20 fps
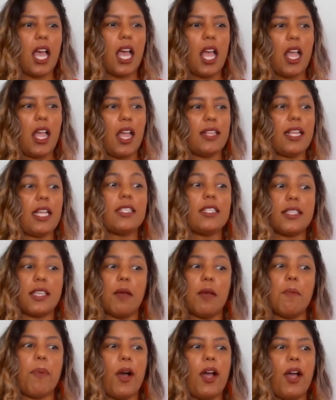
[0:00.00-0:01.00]
and at
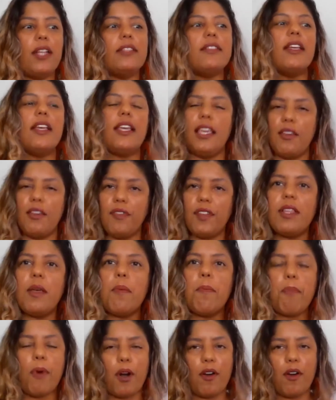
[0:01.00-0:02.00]
some point, even
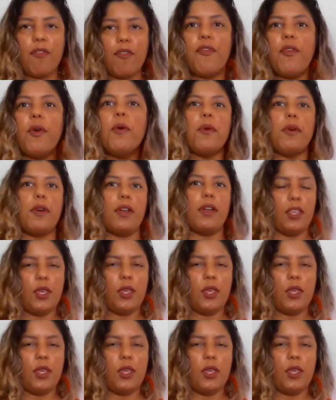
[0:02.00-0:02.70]
the powerful